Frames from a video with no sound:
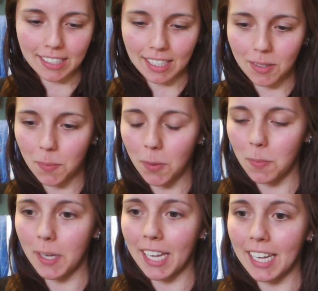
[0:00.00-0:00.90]
It said I was supposed
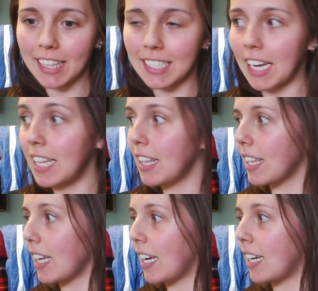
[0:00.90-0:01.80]
to be getting it the tenth,
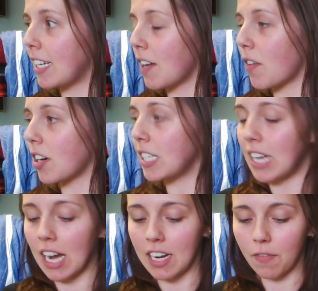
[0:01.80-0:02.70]
and I've already
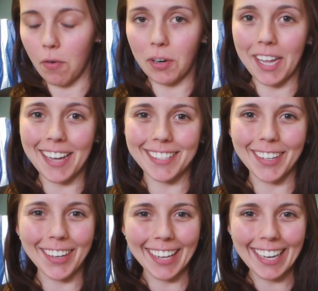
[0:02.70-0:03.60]
gotten it four days
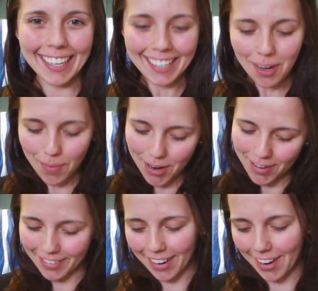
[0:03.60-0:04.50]
early.
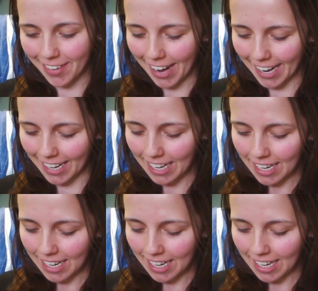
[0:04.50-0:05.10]
Woo! Alright.